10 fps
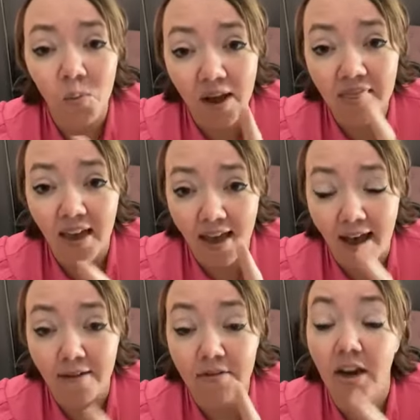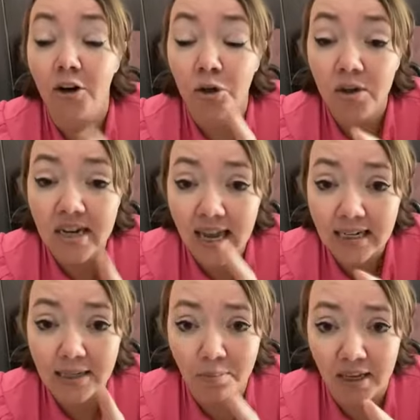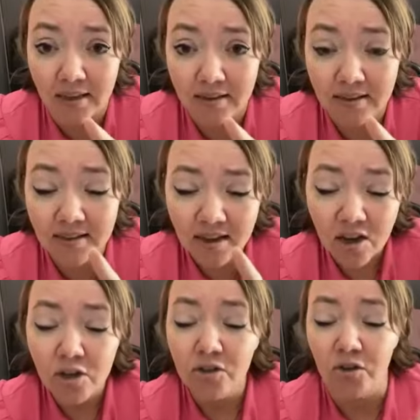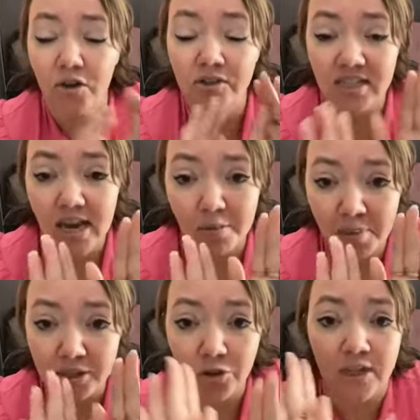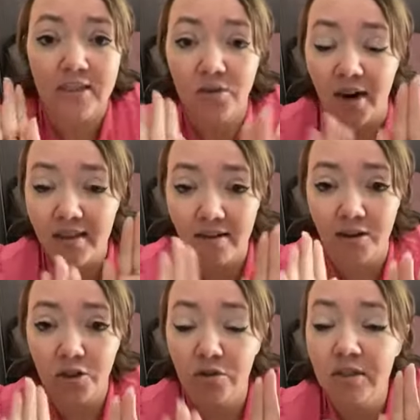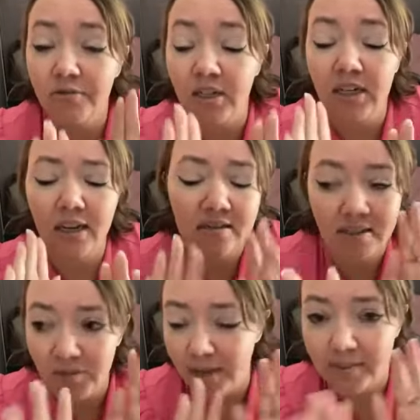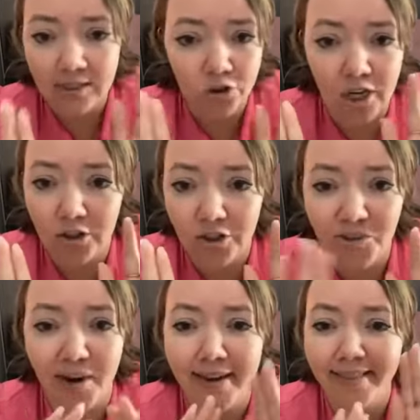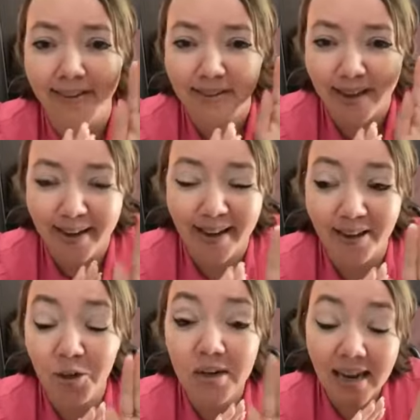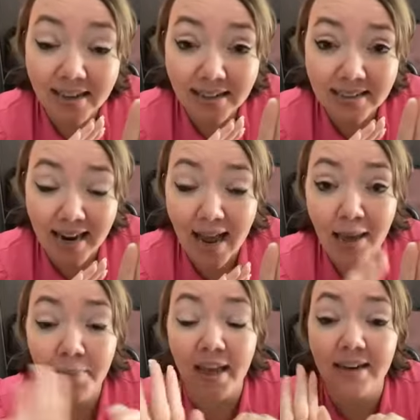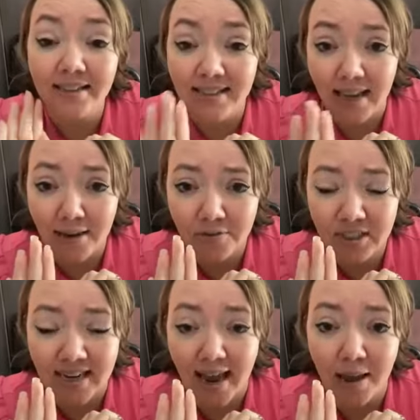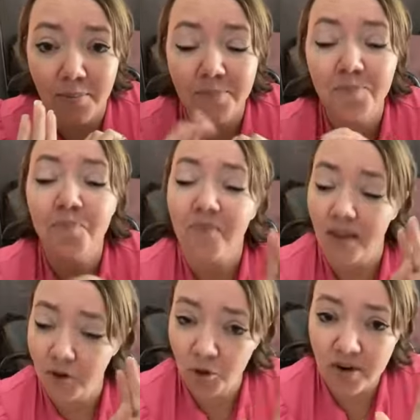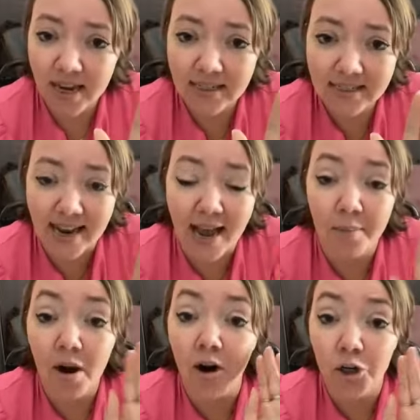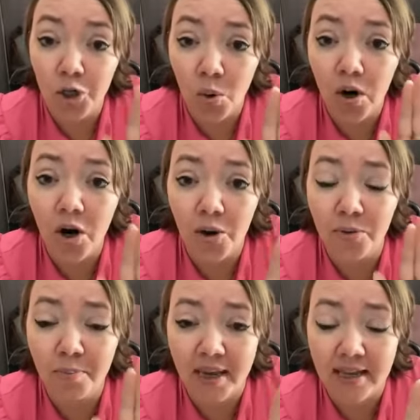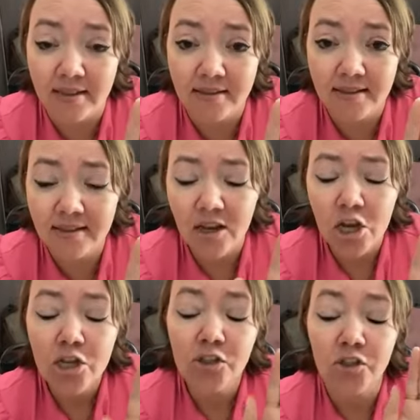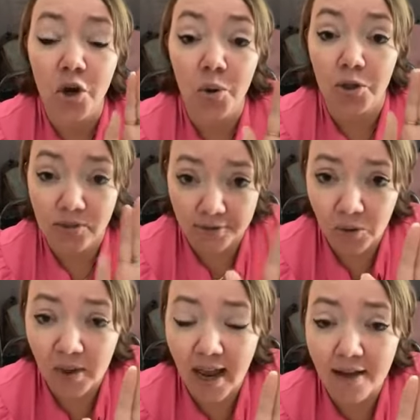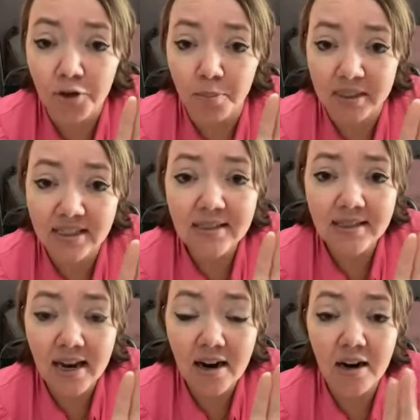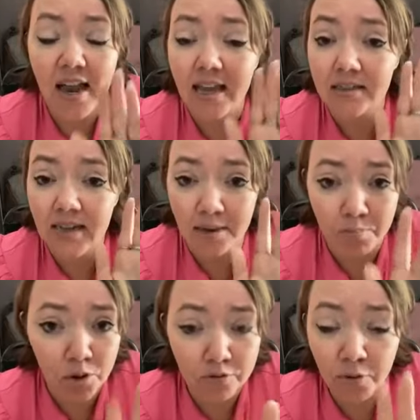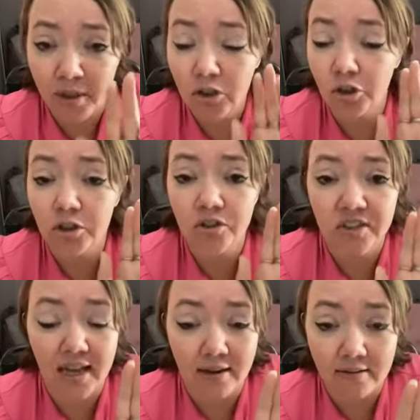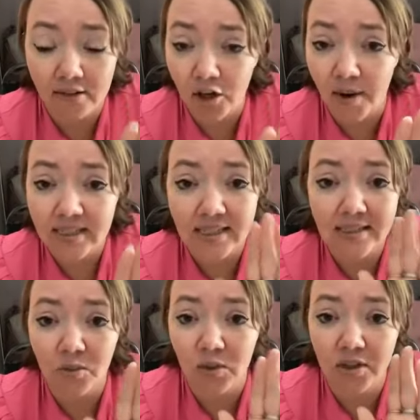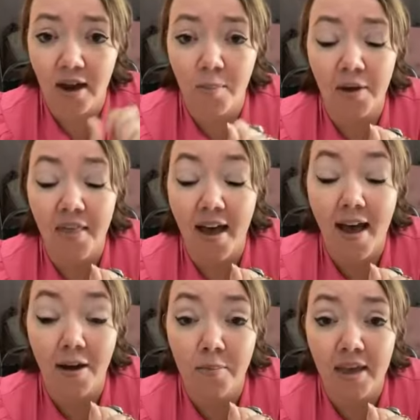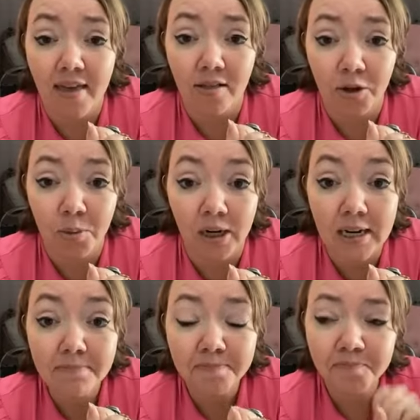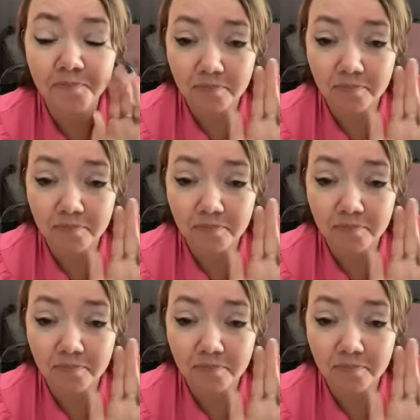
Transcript: what they have, their created pins. So you'll see on Pinterest, right, there are 2 different, and sometimes this changes, right? There's like a created tab and a saved tab. And the created tab are your own pins. So you definitely want to have your business there and beautiful pictures and ideas, and we'll talk about that, how to make that look pretty.